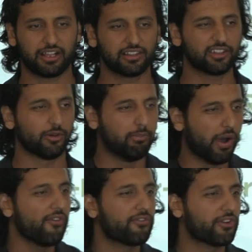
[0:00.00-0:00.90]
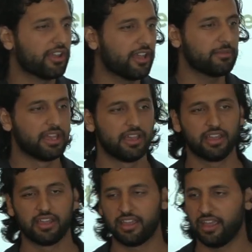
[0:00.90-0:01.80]
make a little boat for him.
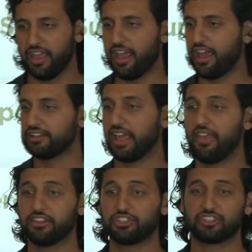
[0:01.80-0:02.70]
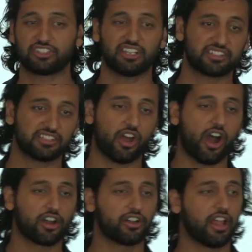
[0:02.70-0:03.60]
Yeah. And, and then she sends the
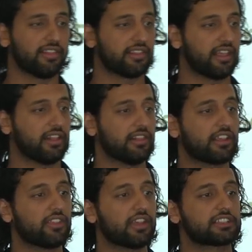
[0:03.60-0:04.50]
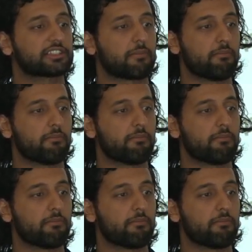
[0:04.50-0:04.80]
daughter. And, and look at this